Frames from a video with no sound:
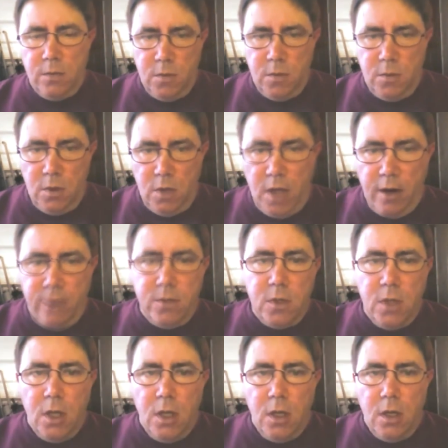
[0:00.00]
lot of
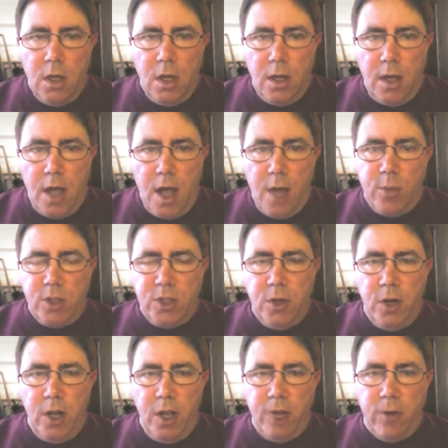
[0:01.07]

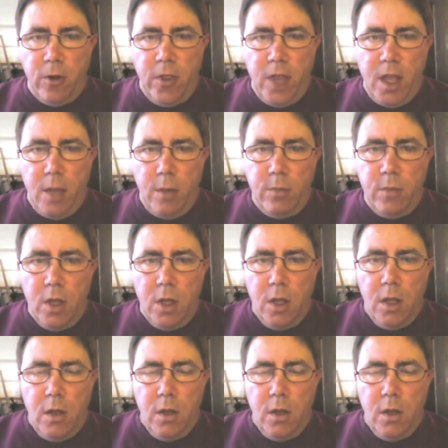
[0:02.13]
opportunity for them,